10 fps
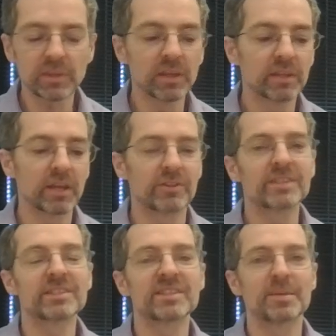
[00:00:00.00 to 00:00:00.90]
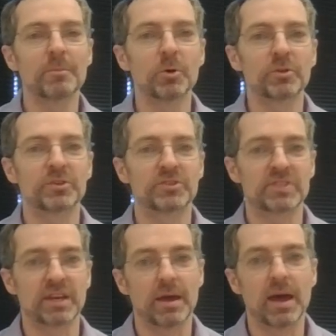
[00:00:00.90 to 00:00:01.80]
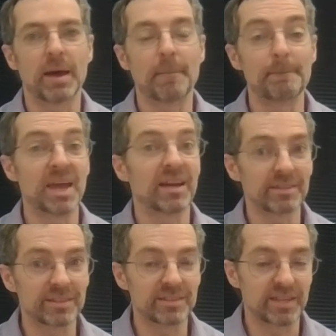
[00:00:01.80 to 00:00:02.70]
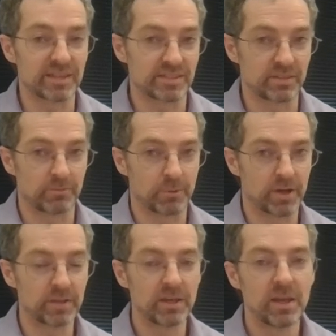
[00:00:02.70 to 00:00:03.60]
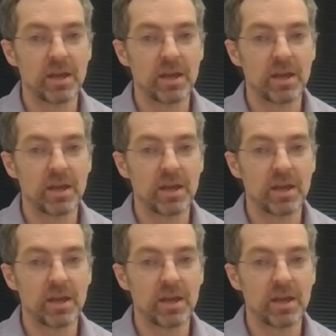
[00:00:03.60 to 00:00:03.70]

Now, this is the most math-intensive one